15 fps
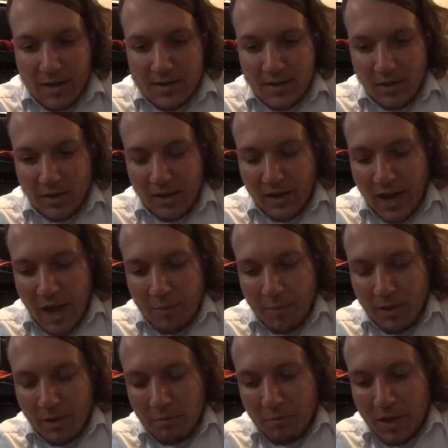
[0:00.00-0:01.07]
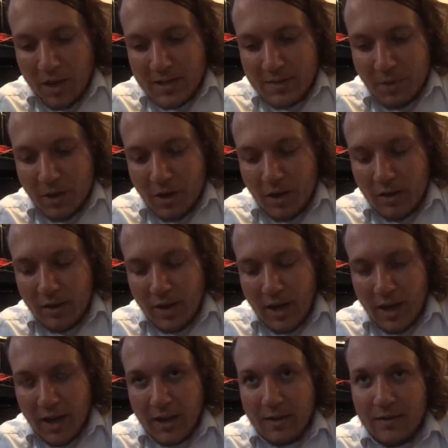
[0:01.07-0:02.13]
that starting to happen in baseball.
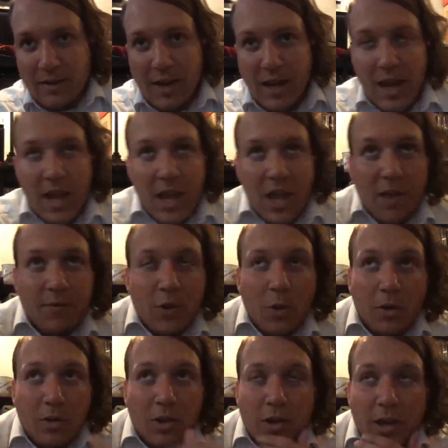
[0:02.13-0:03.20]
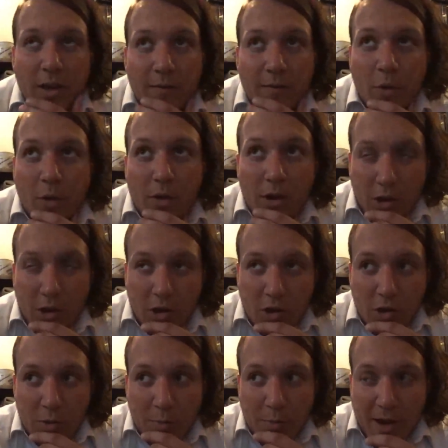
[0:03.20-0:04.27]
And if you are looking for a
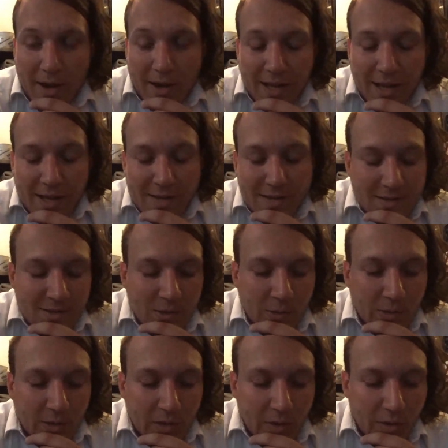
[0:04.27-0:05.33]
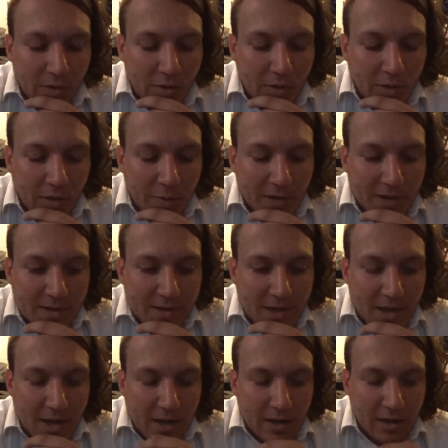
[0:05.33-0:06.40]
good podcast, it's only 30 minutes
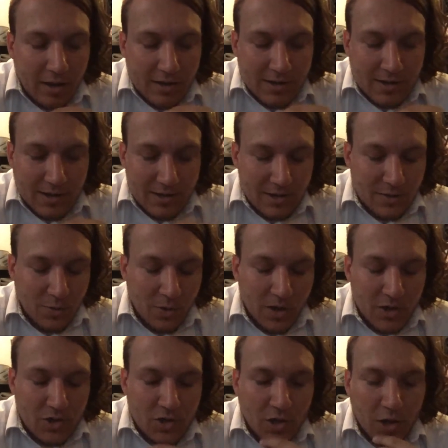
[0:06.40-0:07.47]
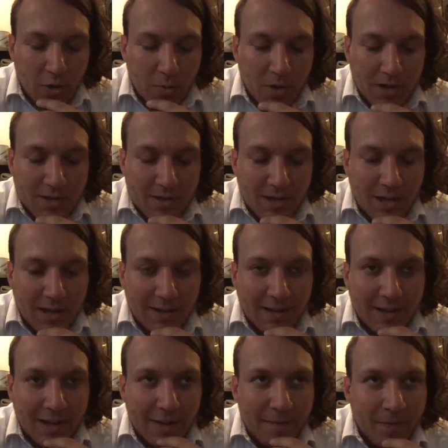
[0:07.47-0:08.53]
long. It's just one show, but it's called
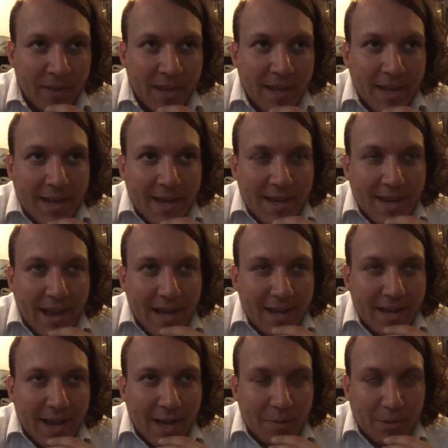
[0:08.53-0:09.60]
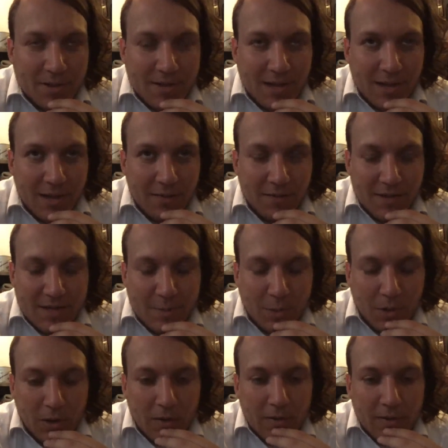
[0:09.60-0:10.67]
99%
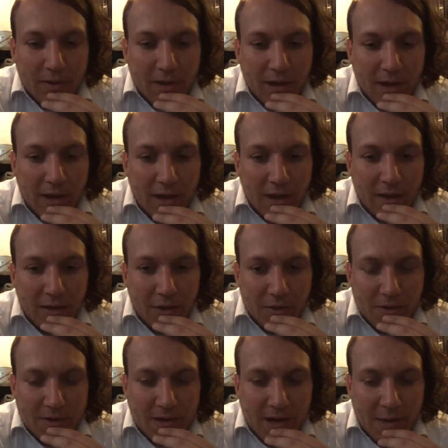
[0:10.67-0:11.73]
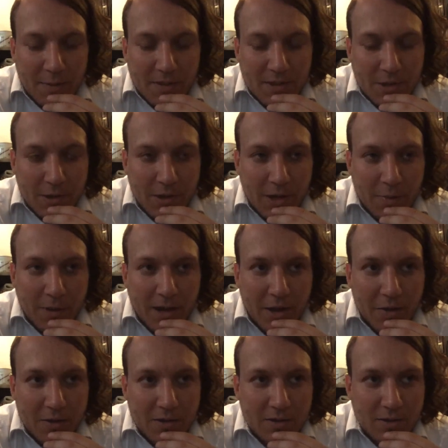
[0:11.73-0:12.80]
Invisible. There's an episode
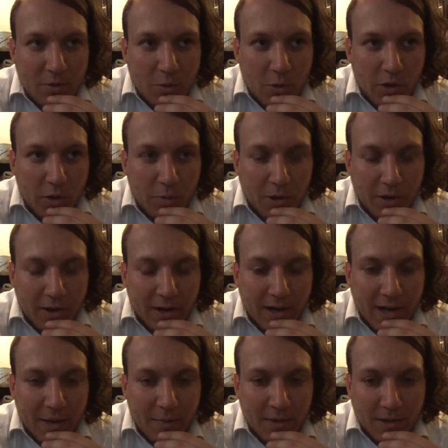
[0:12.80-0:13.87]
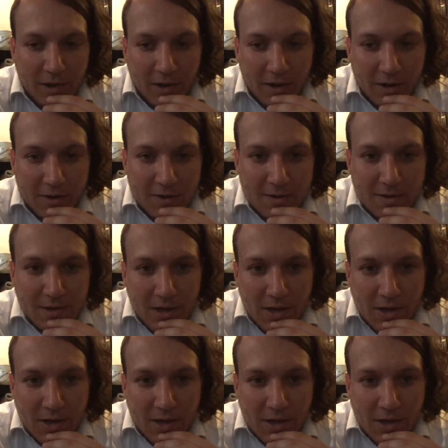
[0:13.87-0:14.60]
about Oriole Park at Camden Yards,